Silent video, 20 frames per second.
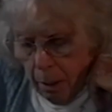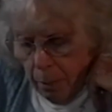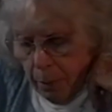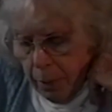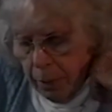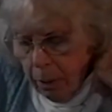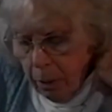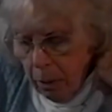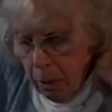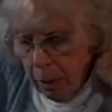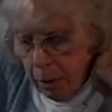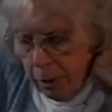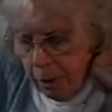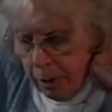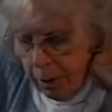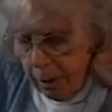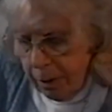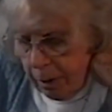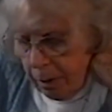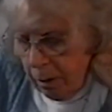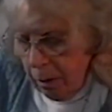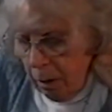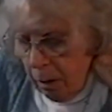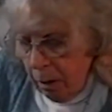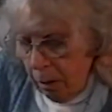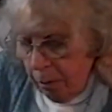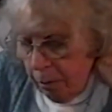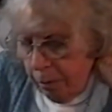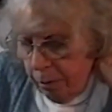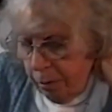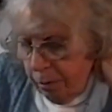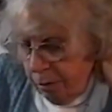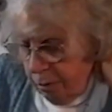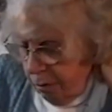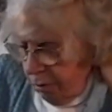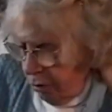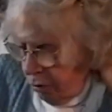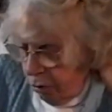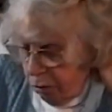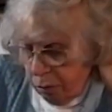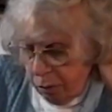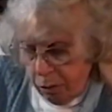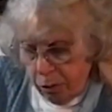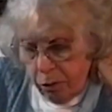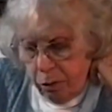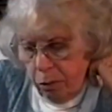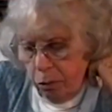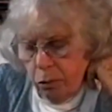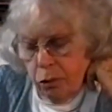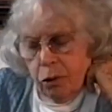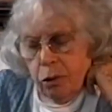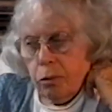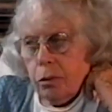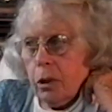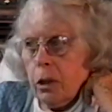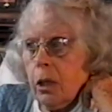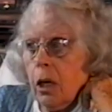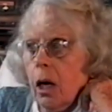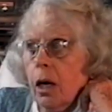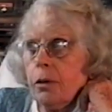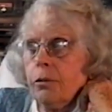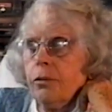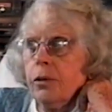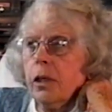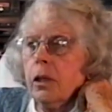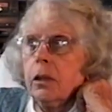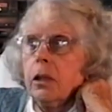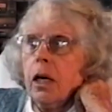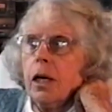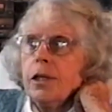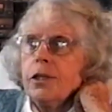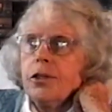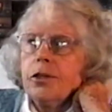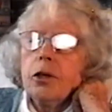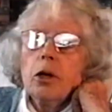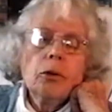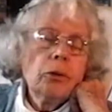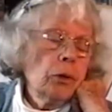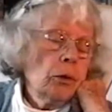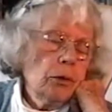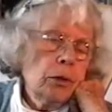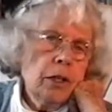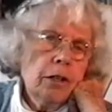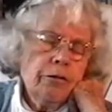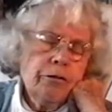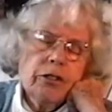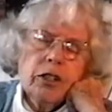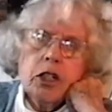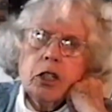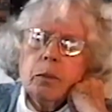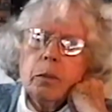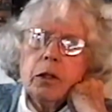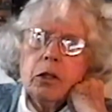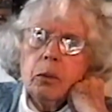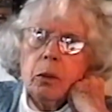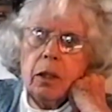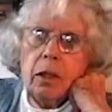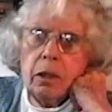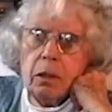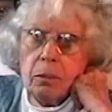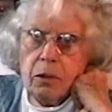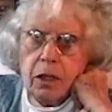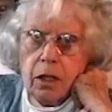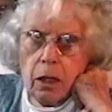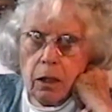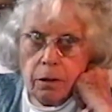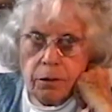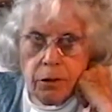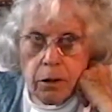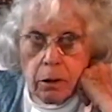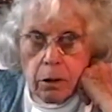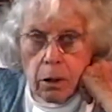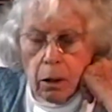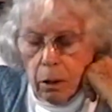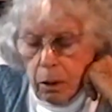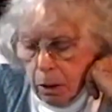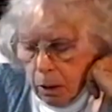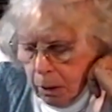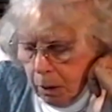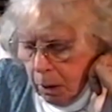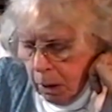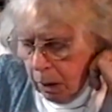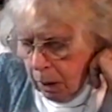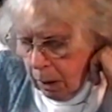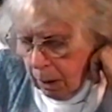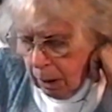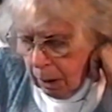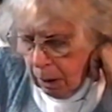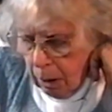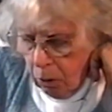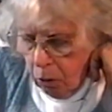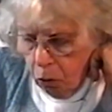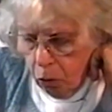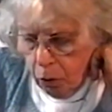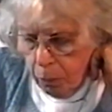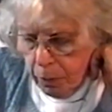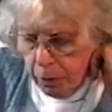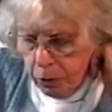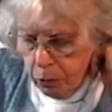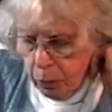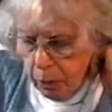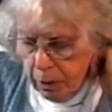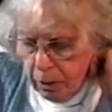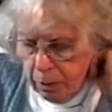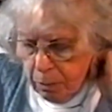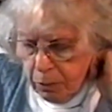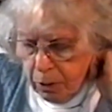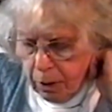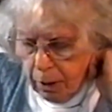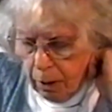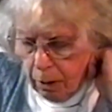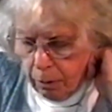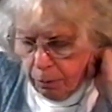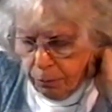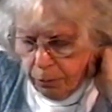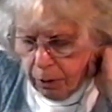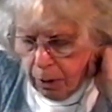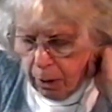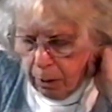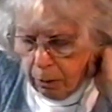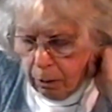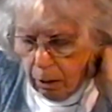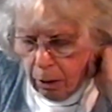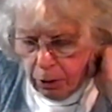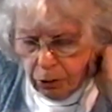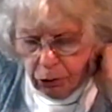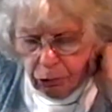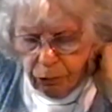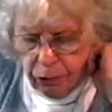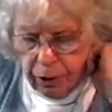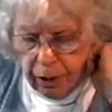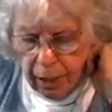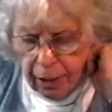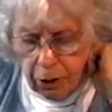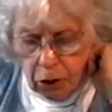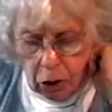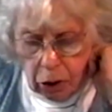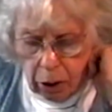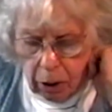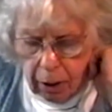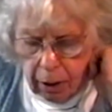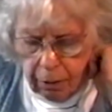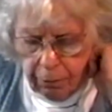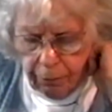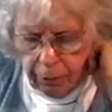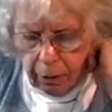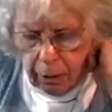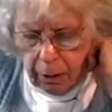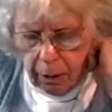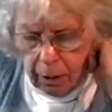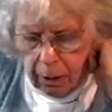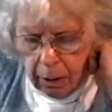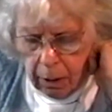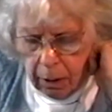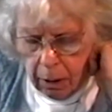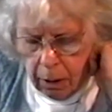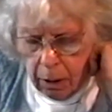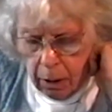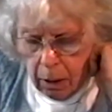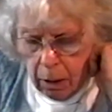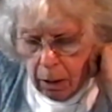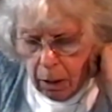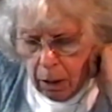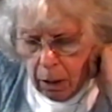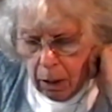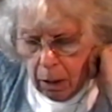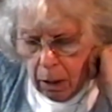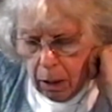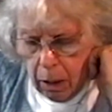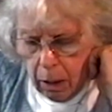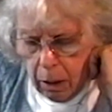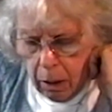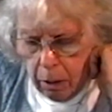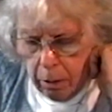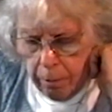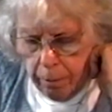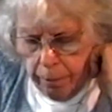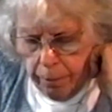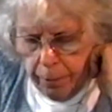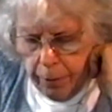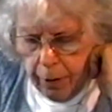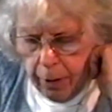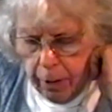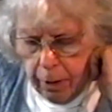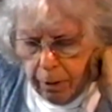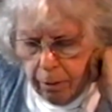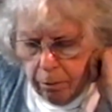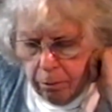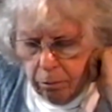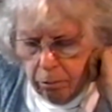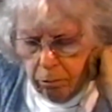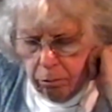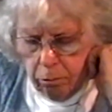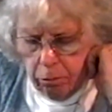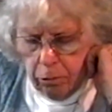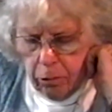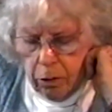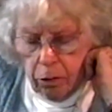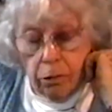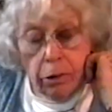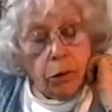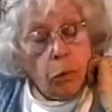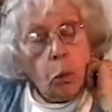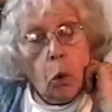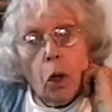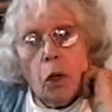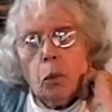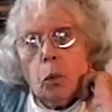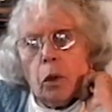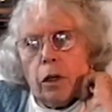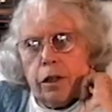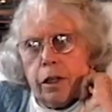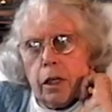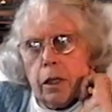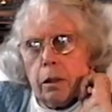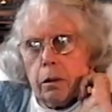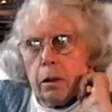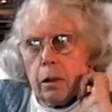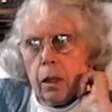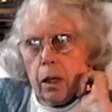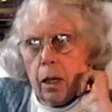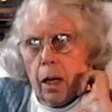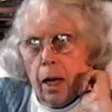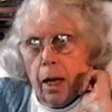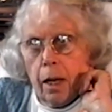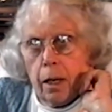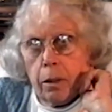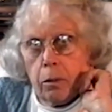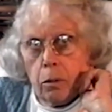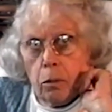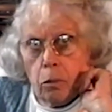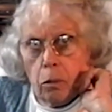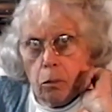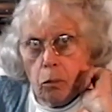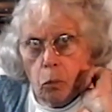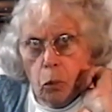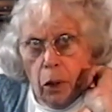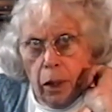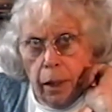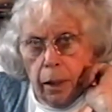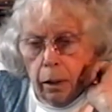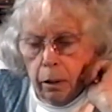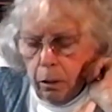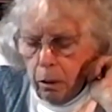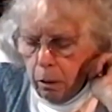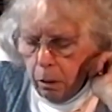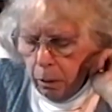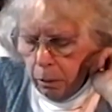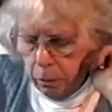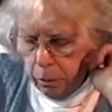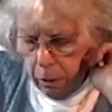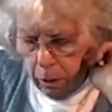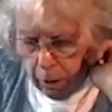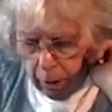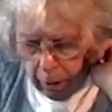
because those who are God-realized know no difference between themselves and God, or between themselves and God's creation even. They're at one with it. And we, in our